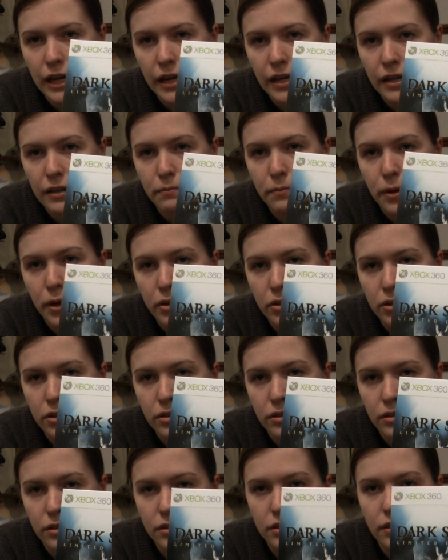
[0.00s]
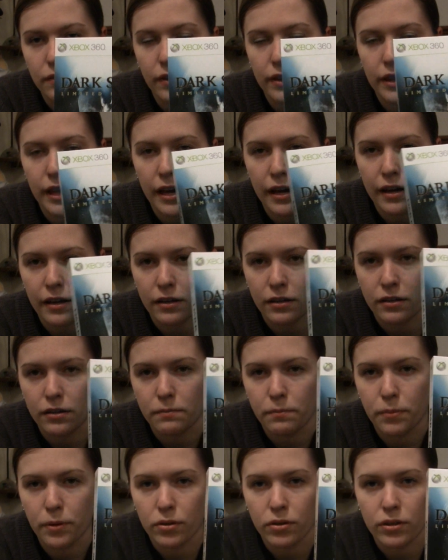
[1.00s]
and potions and stuff like that, and
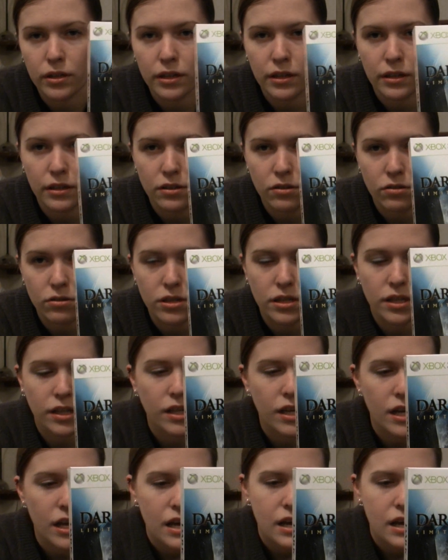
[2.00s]
blocking and dodging,